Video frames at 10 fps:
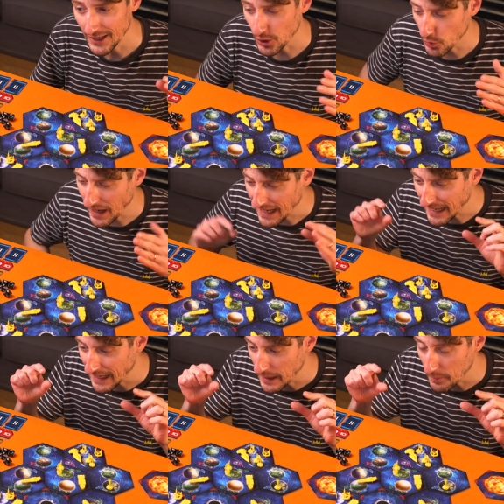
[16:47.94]

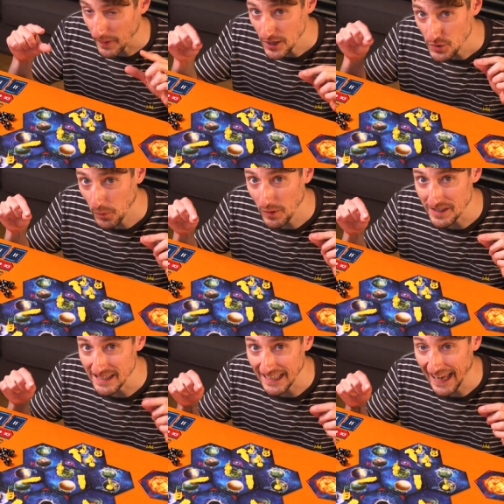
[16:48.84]
creating pinch
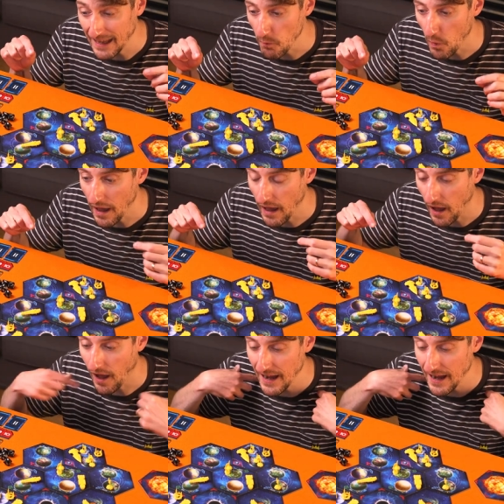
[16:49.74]
points in the game where